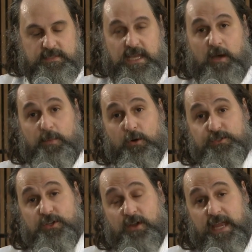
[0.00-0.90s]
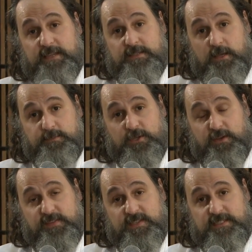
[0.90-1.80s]
to help hold your hands up
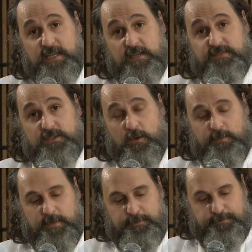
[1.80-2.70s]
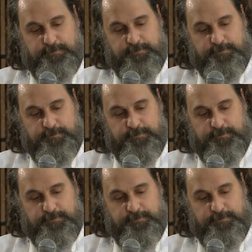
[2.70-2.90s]
during this Day of Atonement.